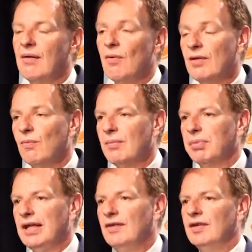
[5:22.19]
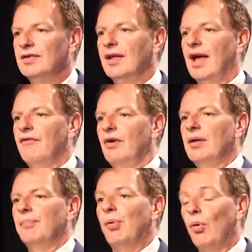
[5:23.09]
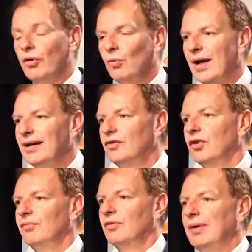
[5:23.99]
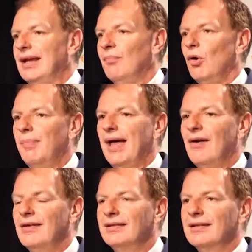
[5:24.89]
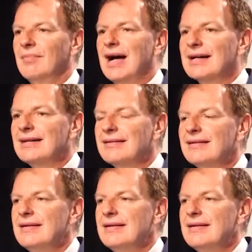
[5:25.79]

we believe is a very important one in terms of bringing more power into the market.